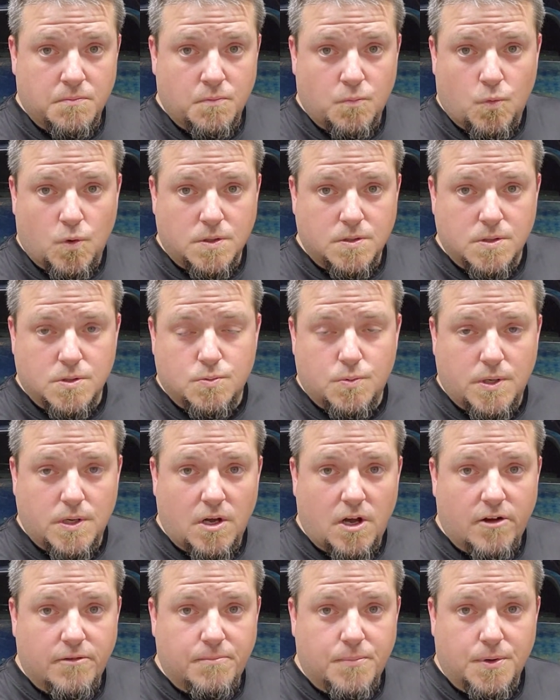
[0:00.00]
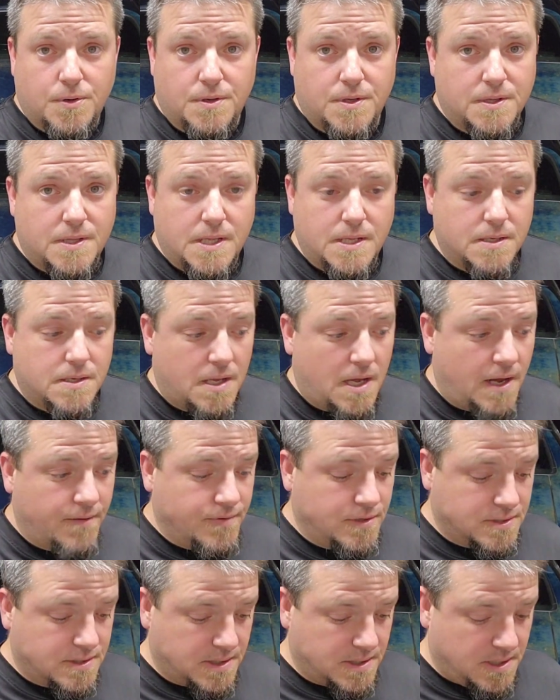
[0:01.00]
worked its way off, but that
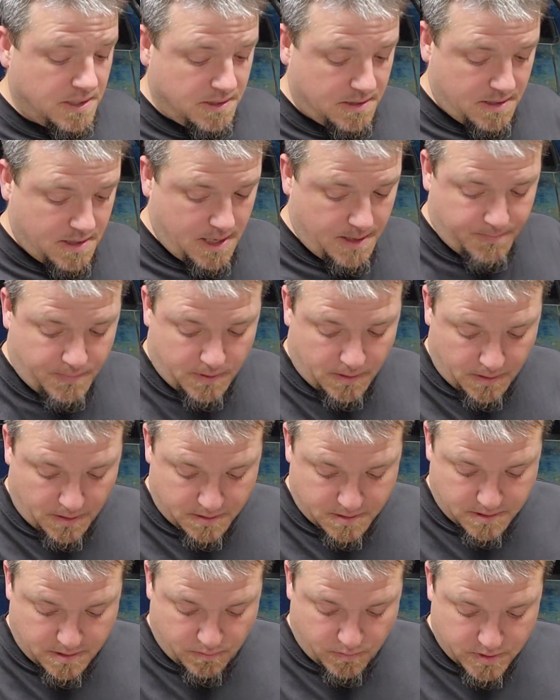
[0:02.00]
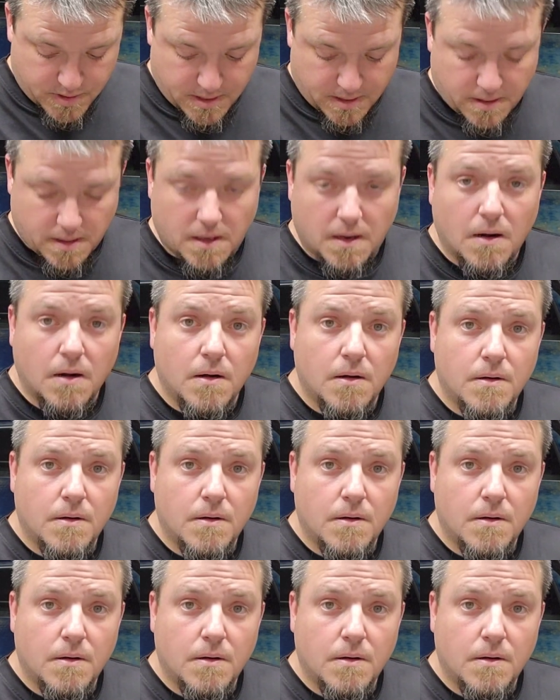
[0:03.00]
obviously didn't happen because it was in there.